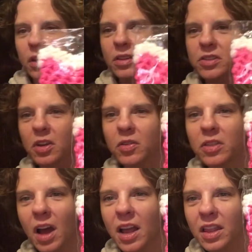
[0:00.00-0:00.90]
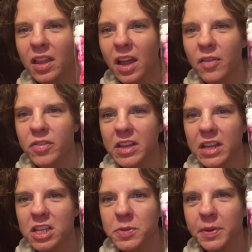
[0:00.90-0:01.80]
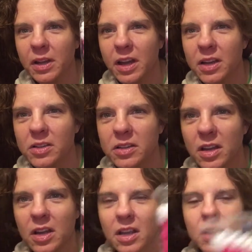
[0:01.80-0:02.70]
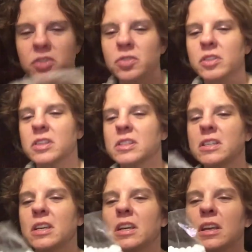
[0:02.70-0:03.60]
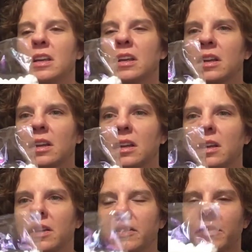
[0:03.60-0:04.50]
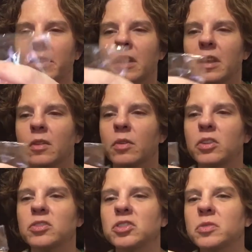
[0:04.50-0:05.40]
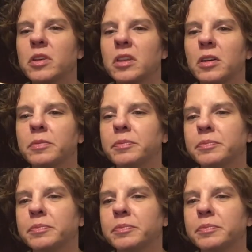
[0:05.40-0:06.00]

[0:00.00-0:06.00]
So I love these because, as you can see, what you do with them